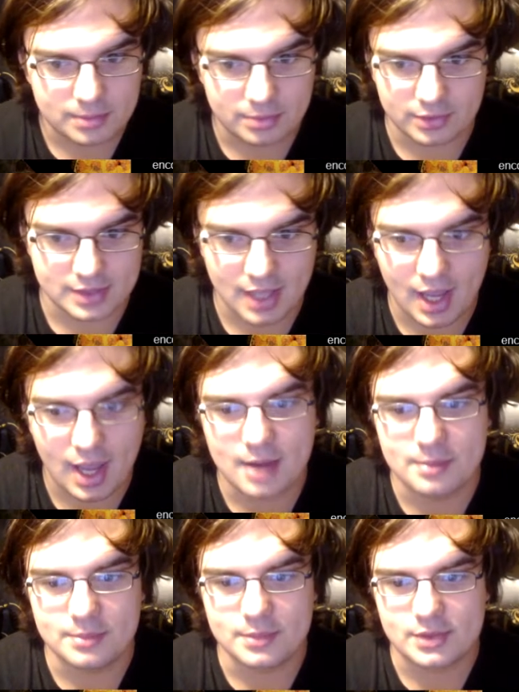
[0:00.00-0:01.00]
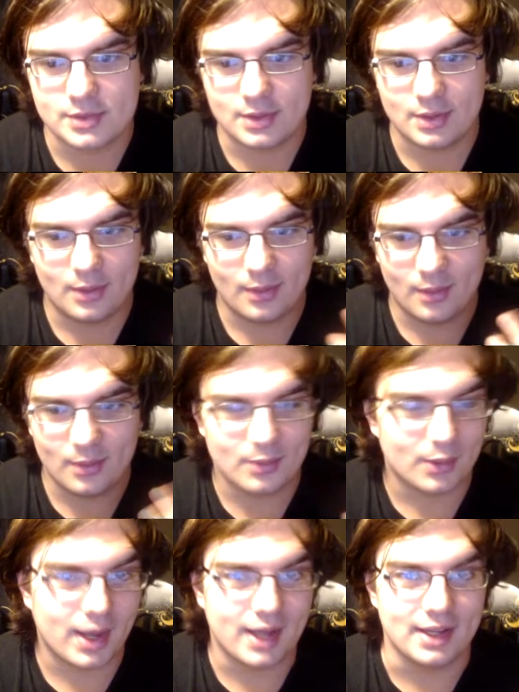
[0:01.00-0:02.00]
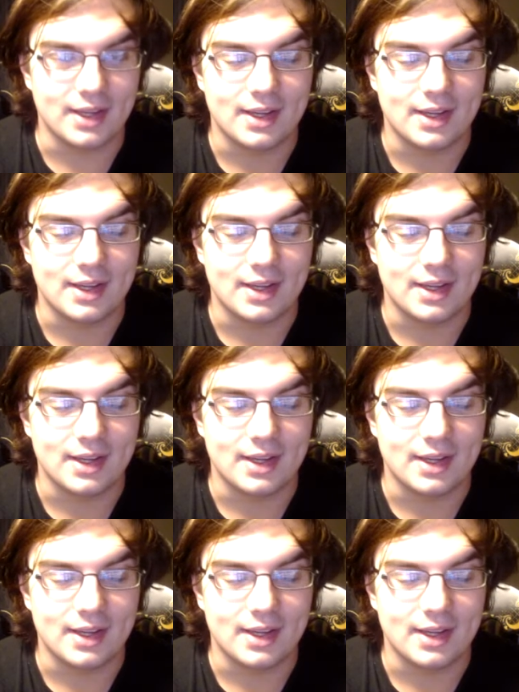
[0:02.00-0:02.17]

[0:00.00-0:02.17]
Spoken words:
times already.